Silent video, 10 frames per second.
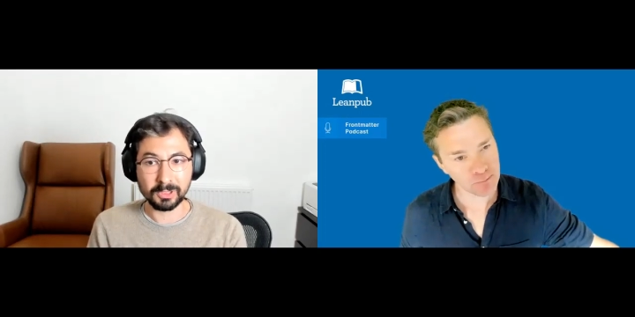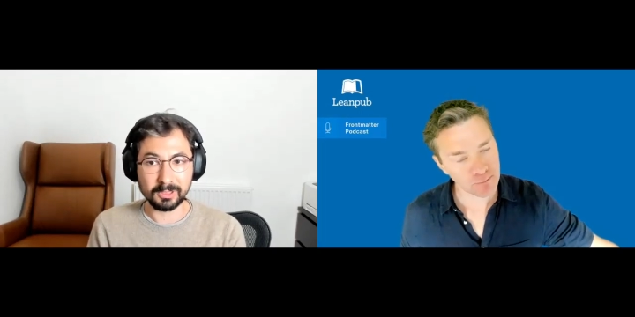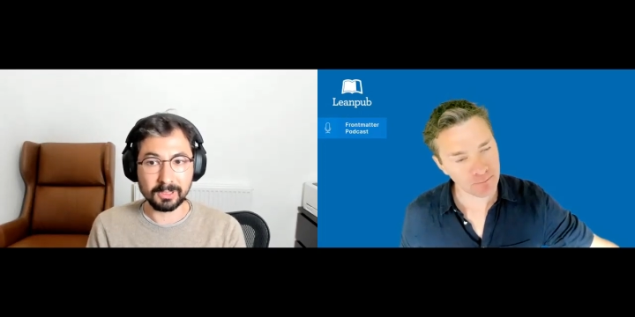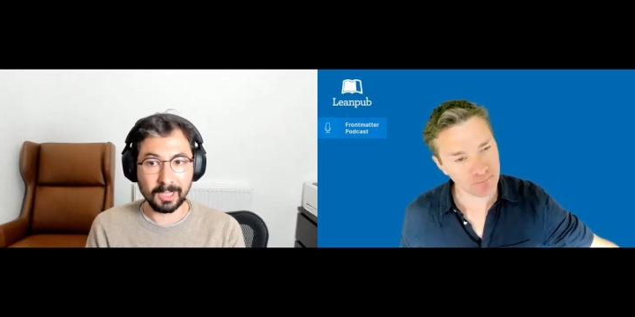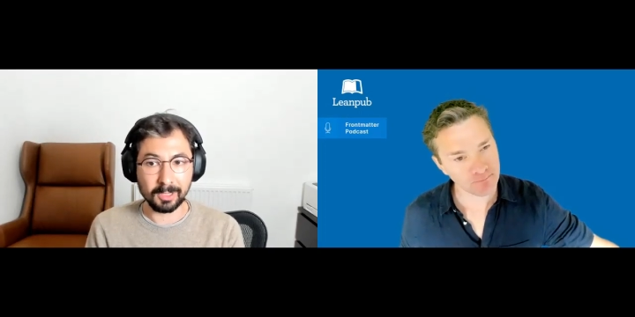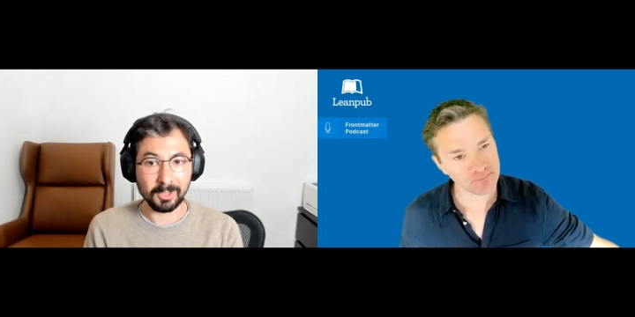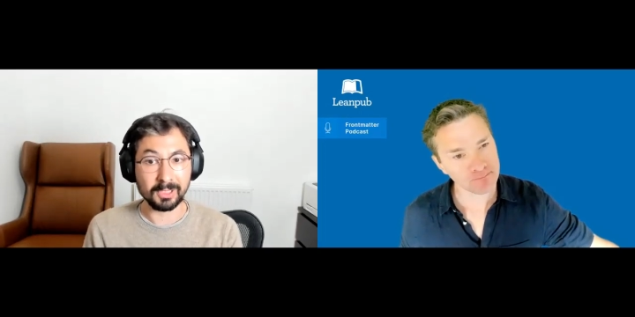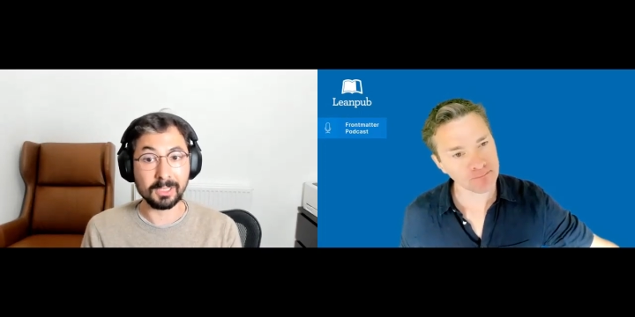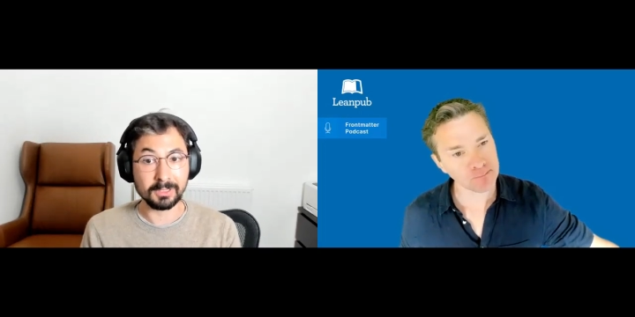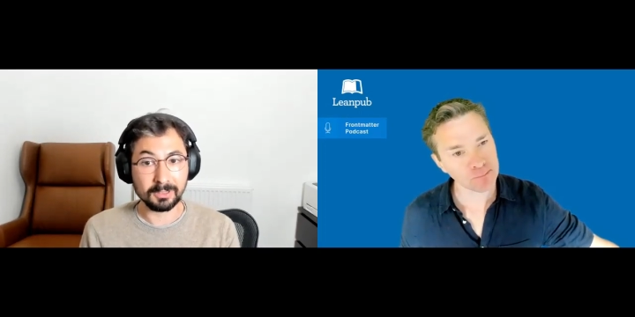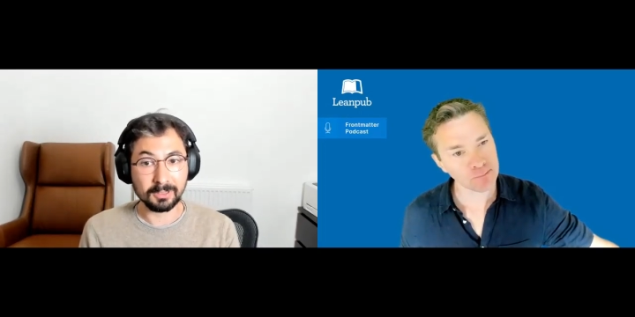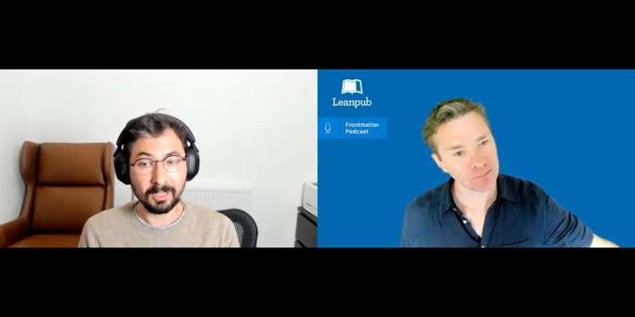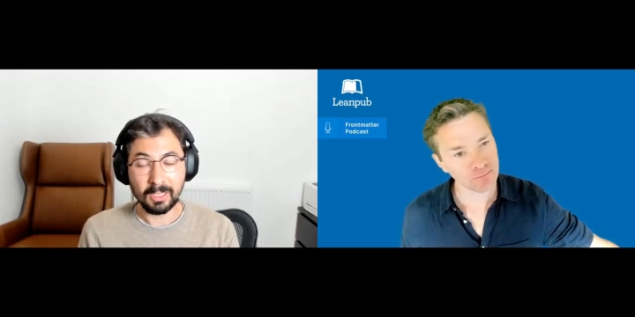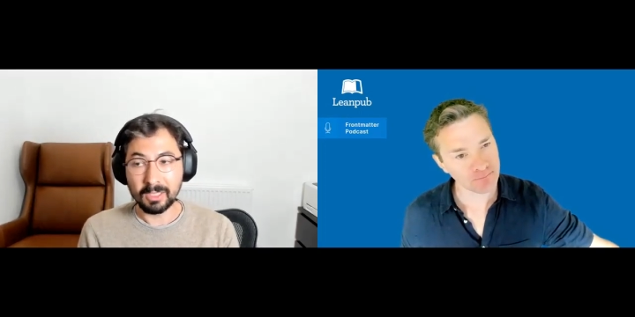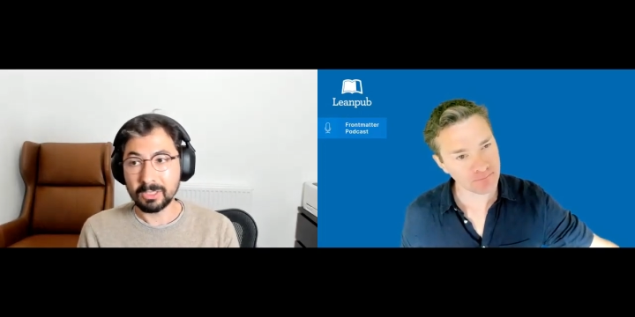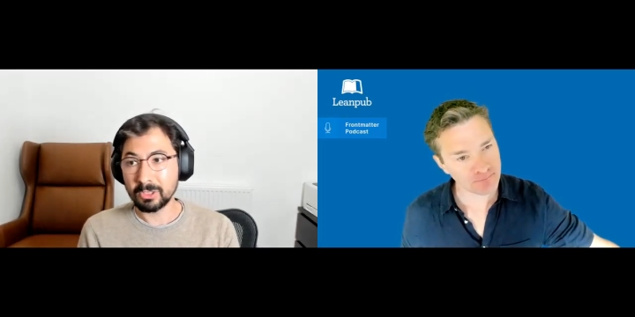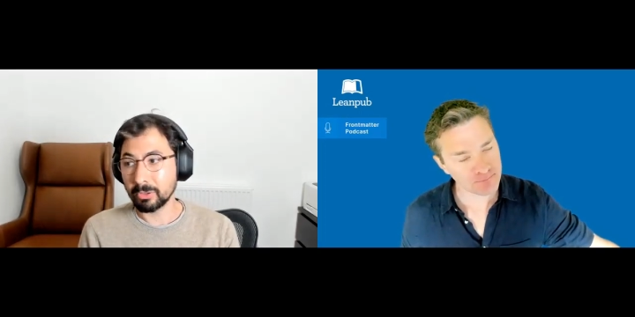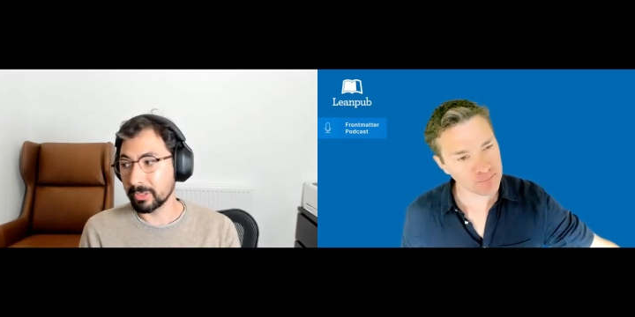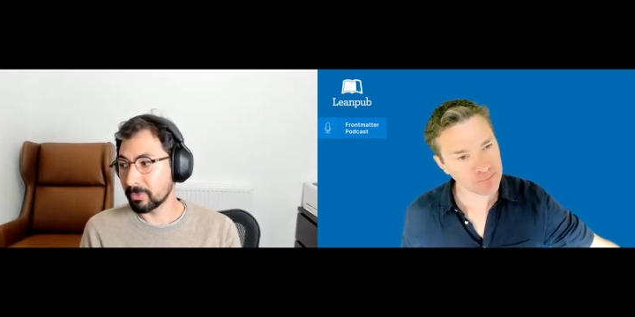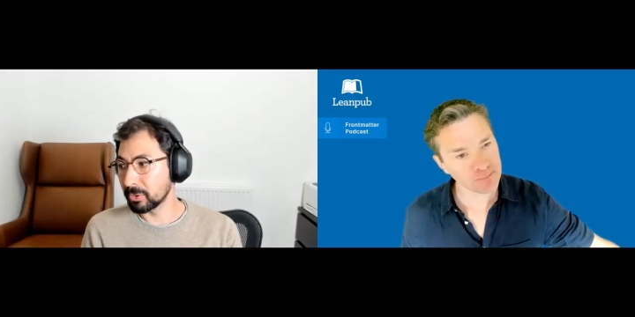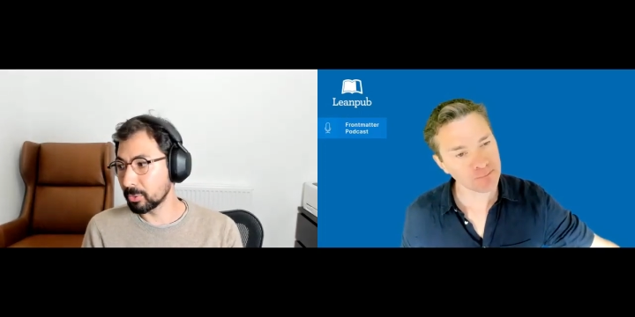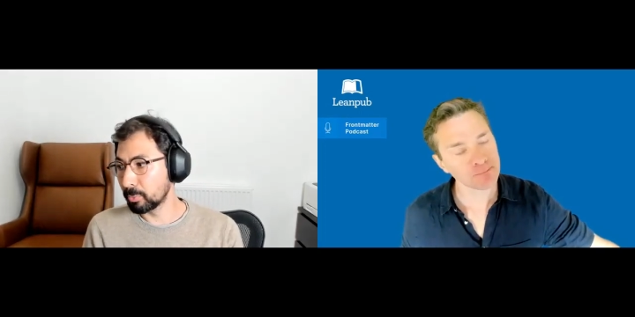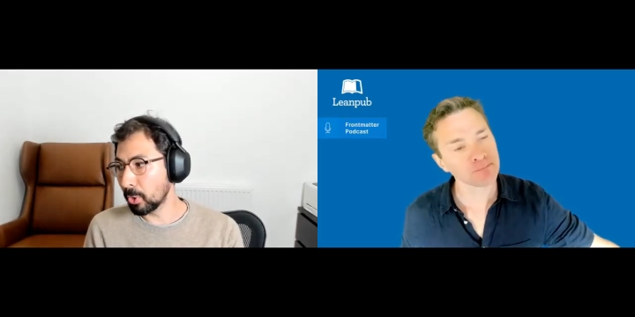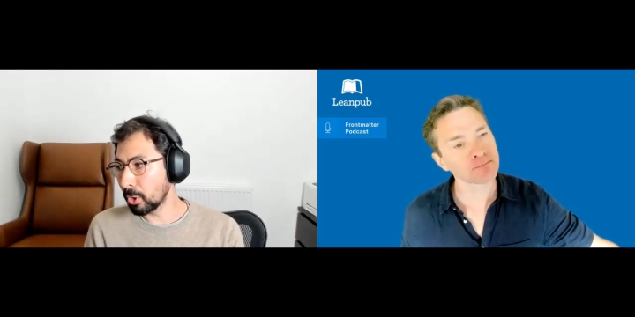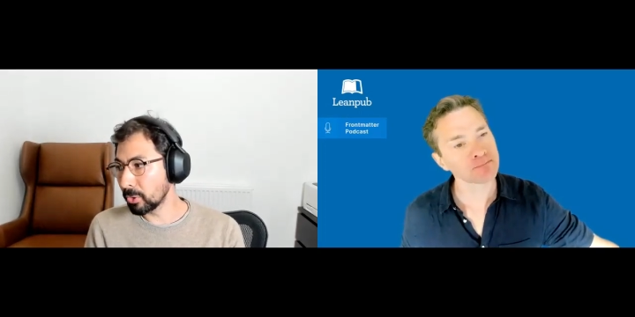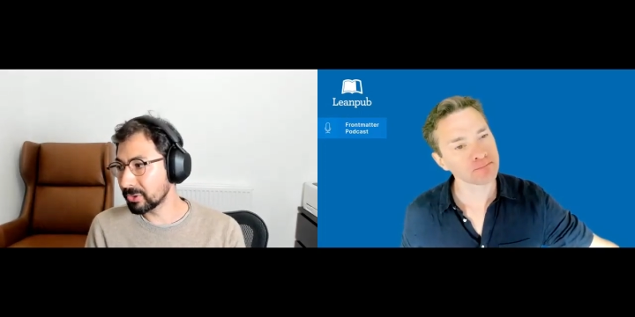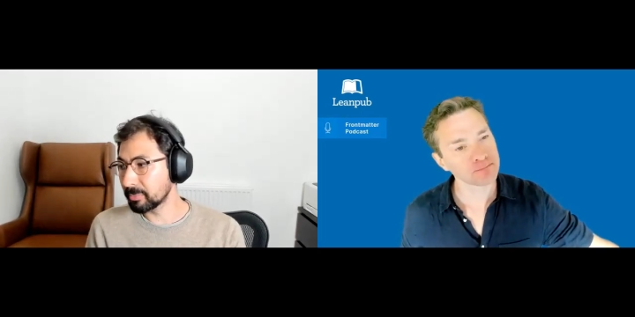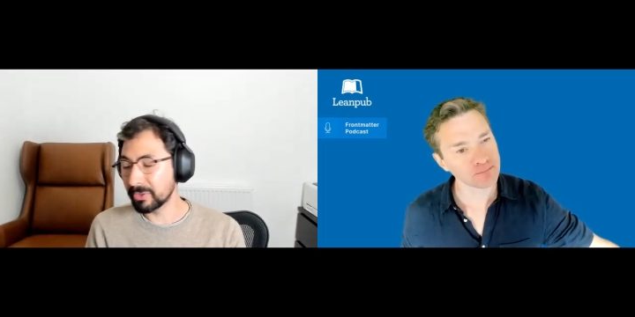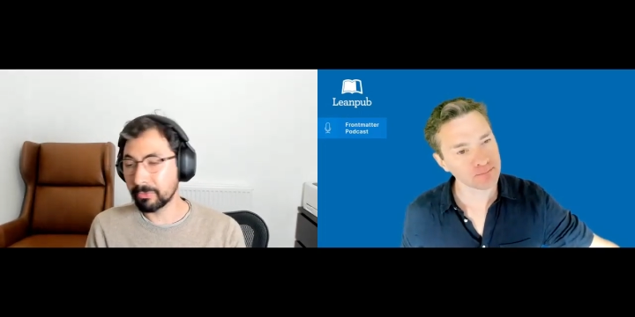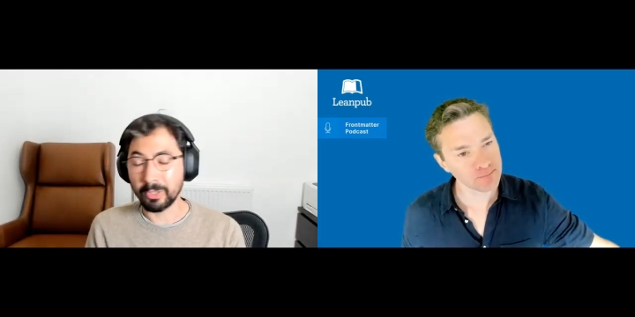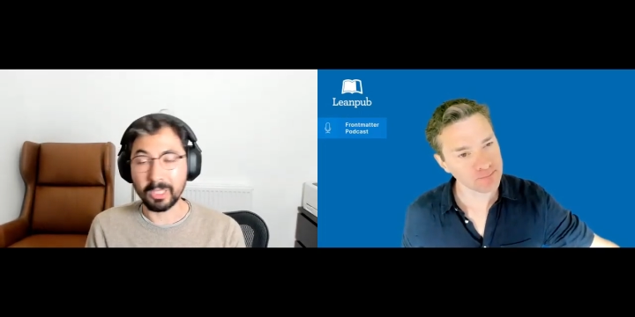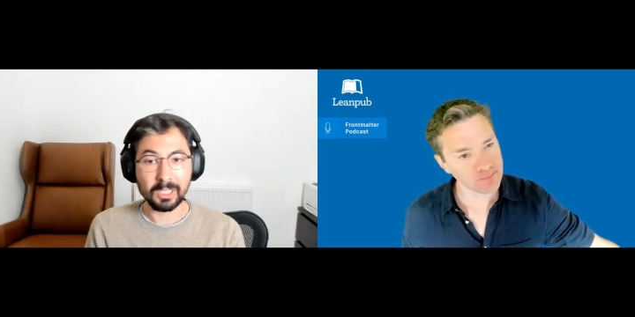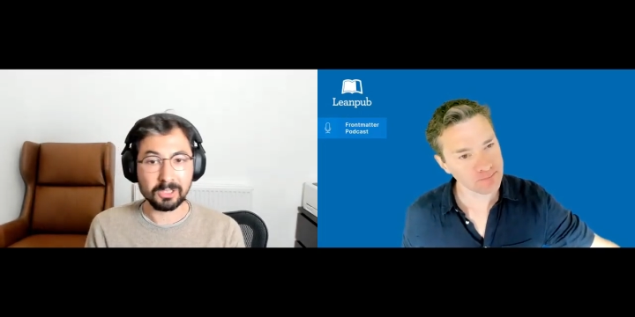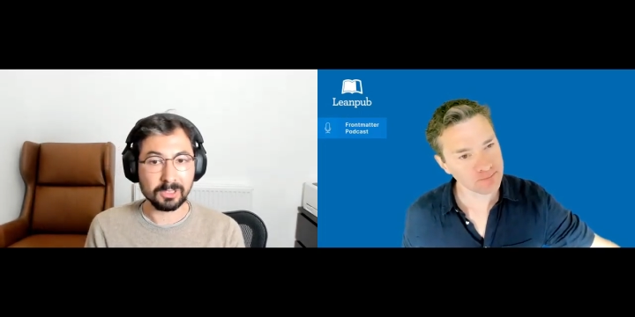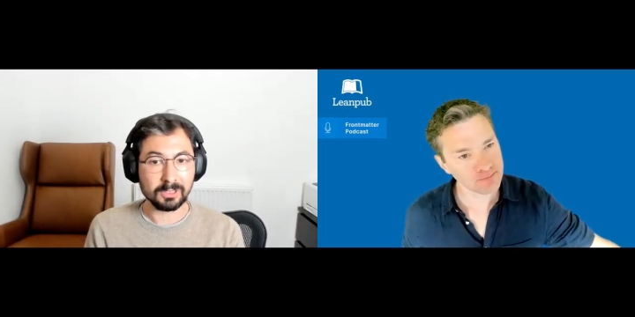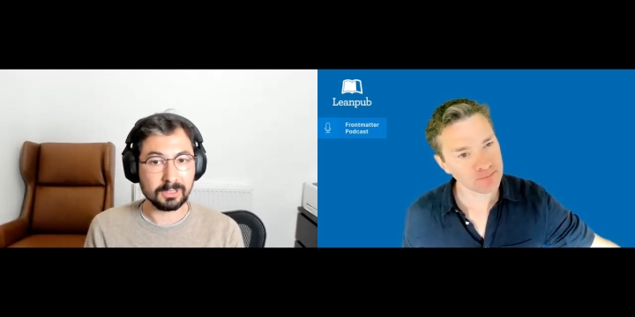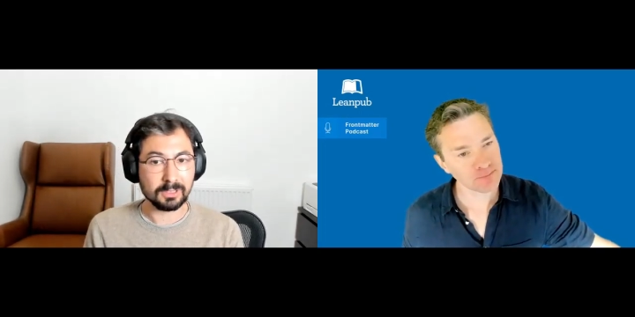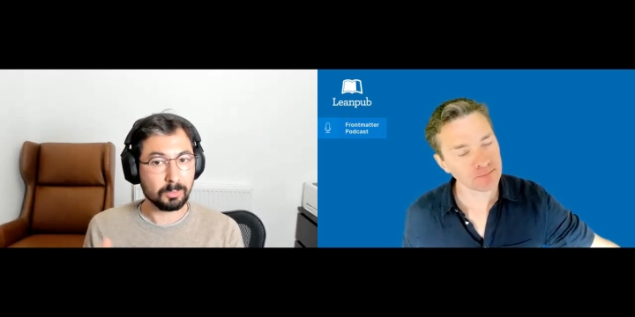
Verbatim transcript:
Speaker 1: in time and that's it. So if we do polls before elections,